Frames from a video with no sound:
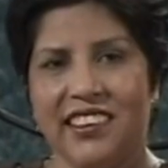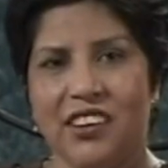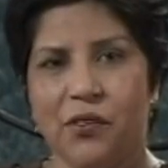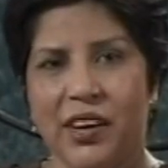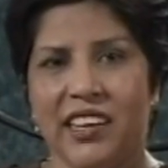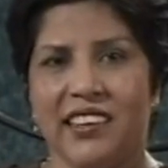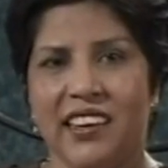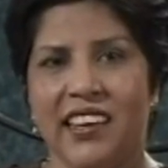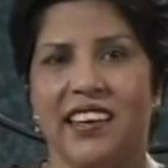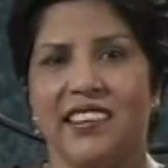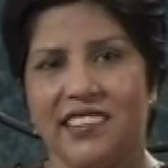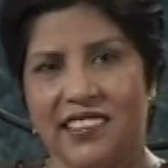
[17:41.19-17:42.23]
1,
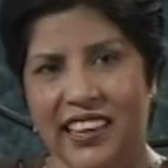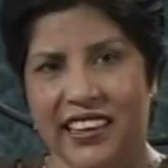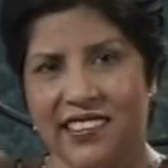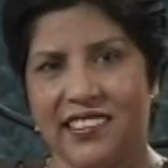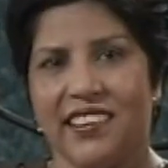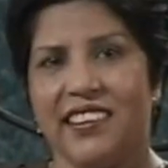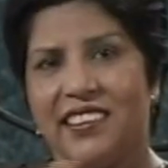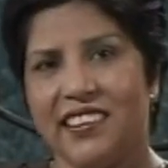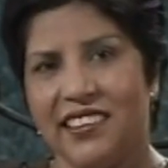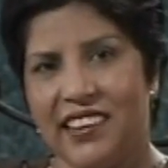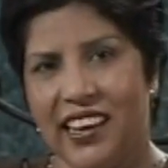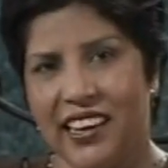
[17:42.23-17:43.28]
6,
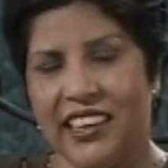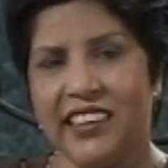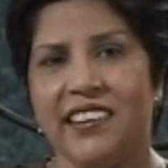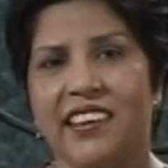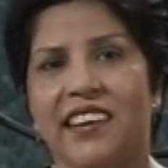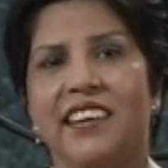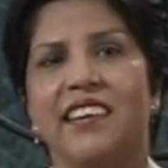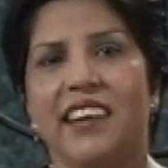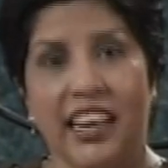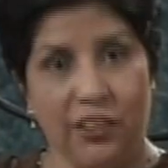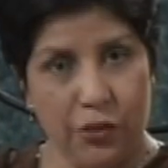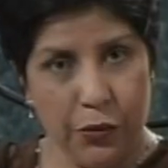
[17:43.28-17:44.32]
9
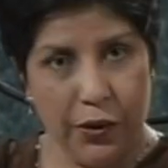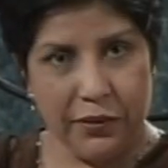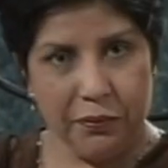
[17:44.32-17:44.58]
and so on.